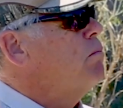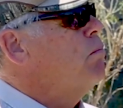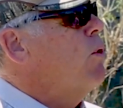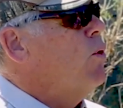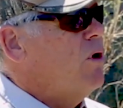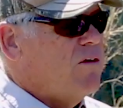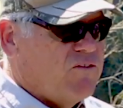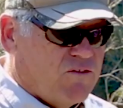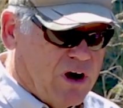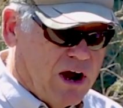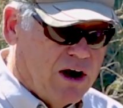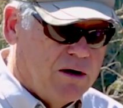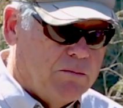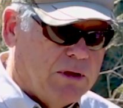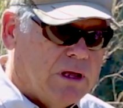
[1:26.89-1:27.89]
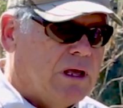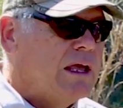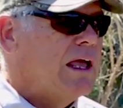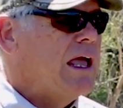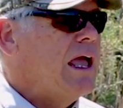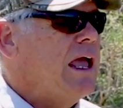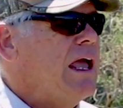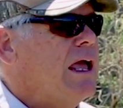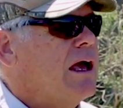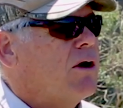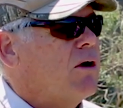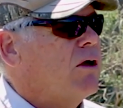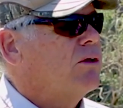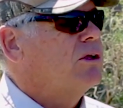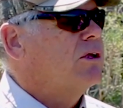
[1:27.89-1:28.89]
a poor farm
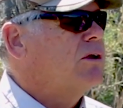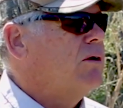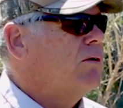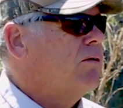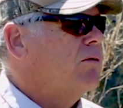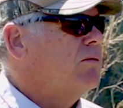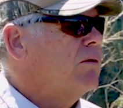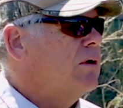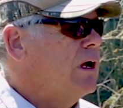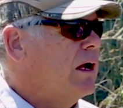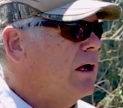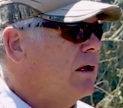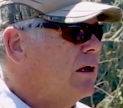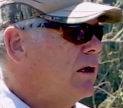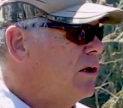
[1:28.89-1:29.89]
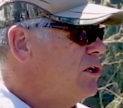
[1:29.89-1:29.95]
and also a